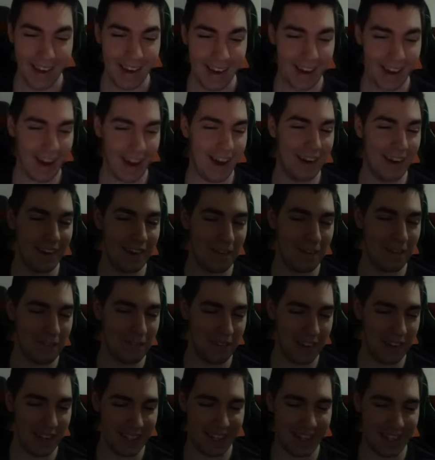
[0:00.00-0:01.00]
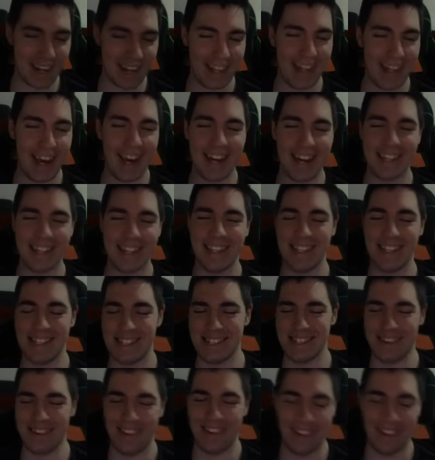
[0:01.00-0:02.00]
How do you beat
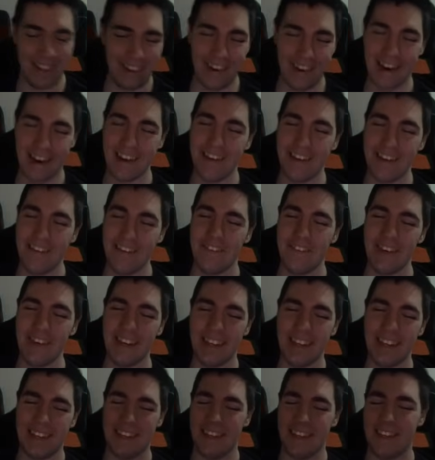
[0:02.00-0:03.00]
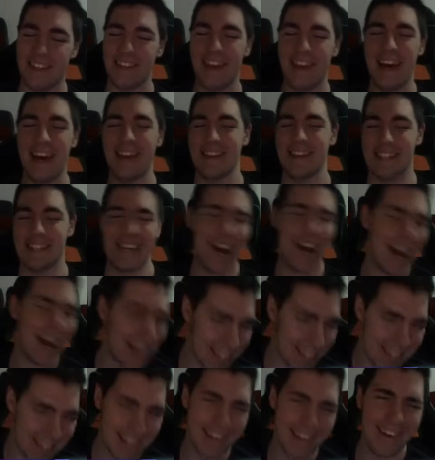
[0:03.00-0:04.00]
Galactus? Uh, no, how do you beat uh, Thanos? Uh,
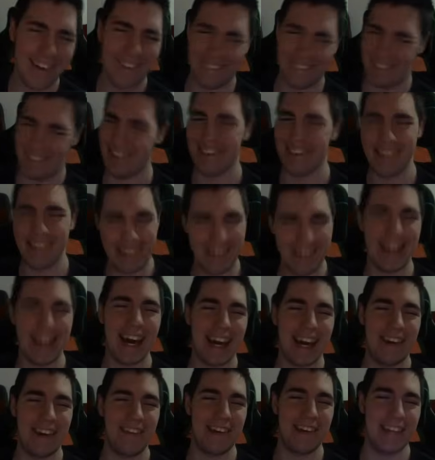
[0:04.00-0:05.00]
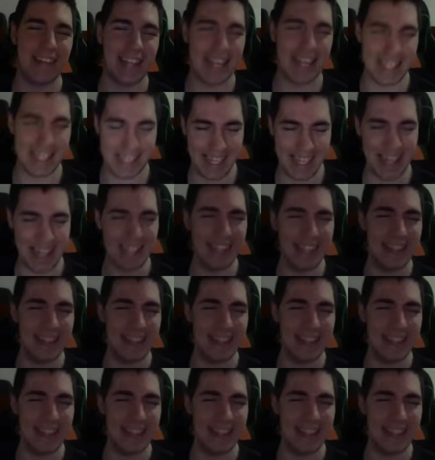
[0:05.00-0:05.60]
you don't. You gotta realize that.